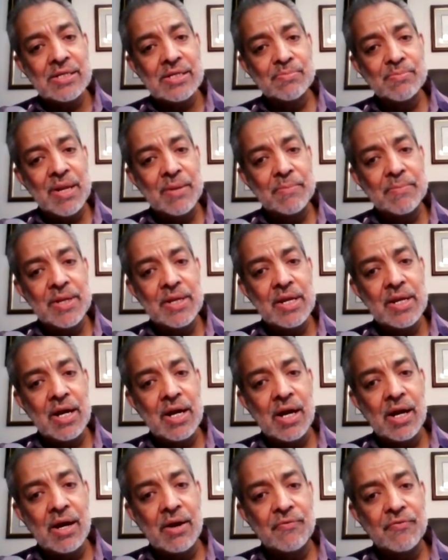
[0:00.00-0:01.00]
maybe
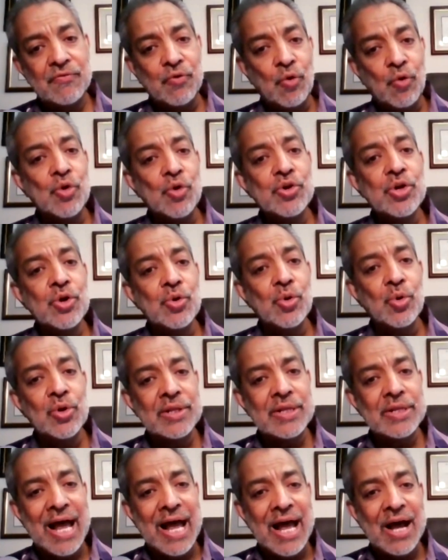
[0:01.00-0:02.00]
a 4-year-old
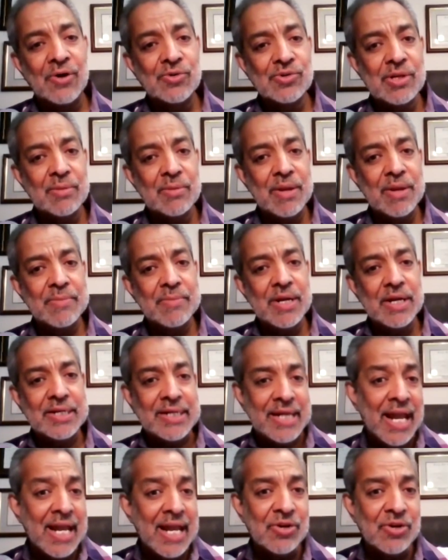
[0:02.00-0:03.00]
in the house and maybe a
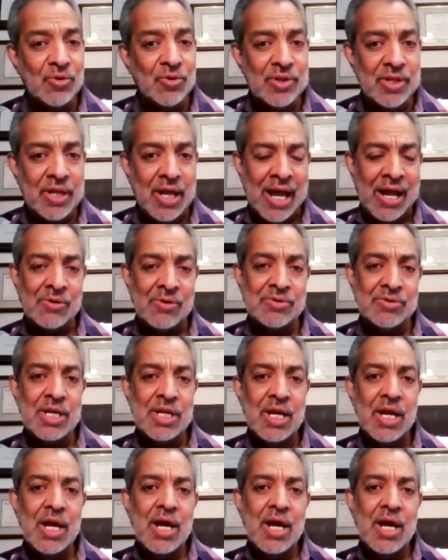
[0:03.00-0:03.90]
10-year-old in the house,